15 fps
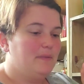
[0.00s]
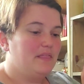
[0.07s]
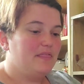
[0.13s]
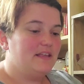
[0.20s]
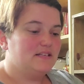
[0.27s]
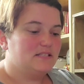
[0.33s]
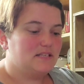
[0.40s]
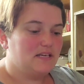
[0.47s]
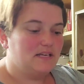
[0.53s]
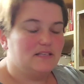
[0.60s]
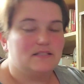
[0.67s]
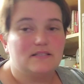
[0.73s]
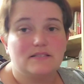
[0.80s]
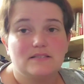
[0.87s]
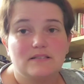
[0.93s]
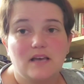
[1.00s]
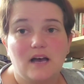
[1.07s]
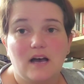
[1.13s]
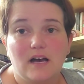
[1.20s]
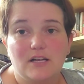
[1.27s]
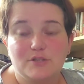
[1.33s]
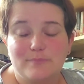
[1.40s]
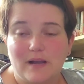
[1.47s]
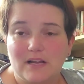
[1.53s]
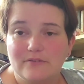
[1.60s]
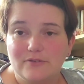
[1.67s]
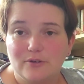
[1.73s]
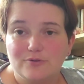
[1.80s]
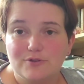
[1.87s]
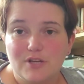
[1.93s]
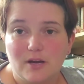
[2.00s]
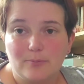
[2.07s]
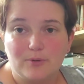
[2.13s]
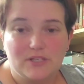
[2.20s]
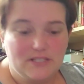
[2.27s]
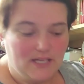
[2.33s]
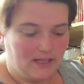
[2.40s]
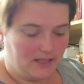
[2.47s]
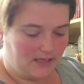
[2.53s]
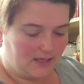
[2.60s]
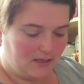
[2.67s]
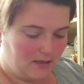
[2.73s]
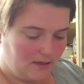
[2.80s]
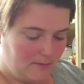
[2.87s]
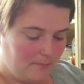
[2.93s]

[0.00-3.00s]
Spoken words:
This is a Hunchback of Notre Dame retelling.